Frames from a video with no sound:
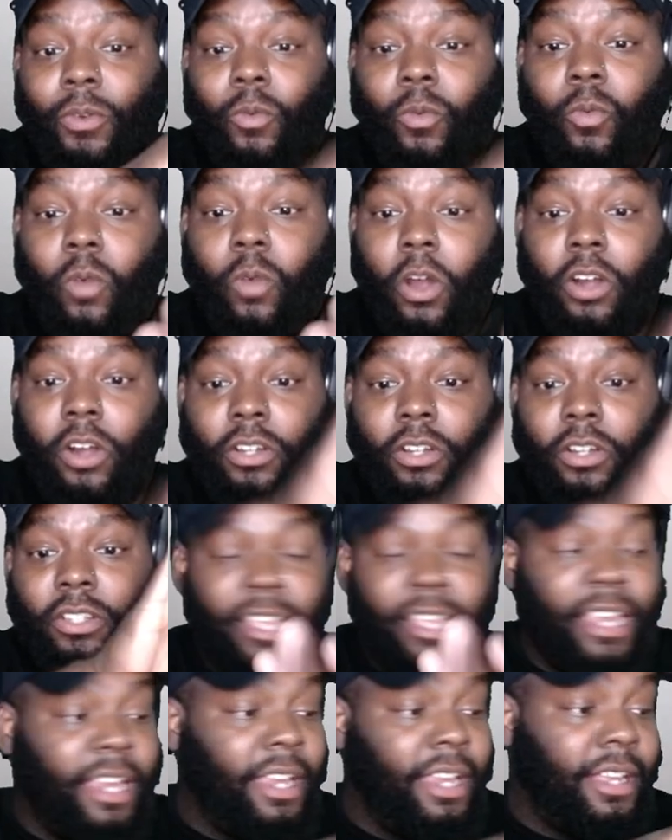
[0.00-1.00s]
worst
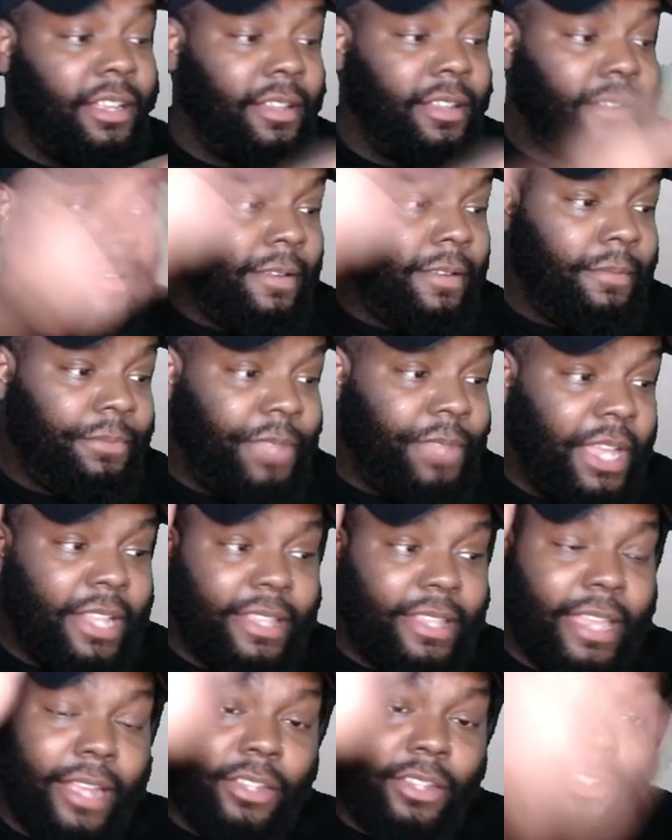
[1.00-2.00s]
thing
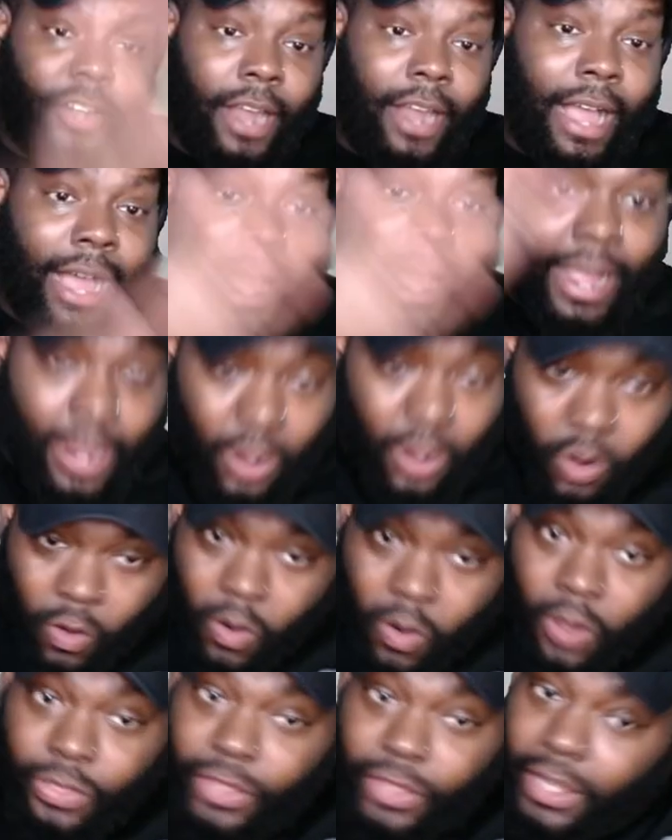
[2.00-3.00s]
that they tried
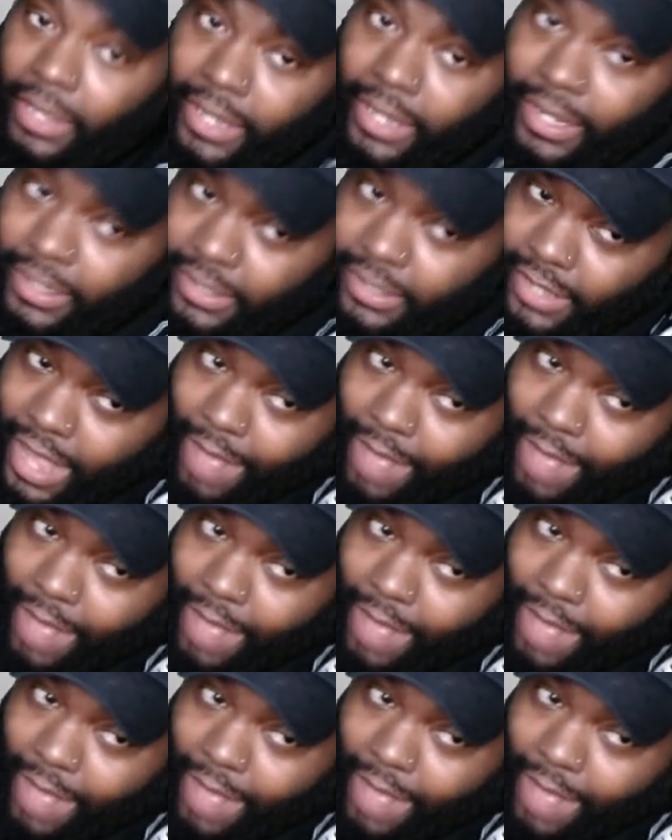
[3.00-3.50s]
on the list.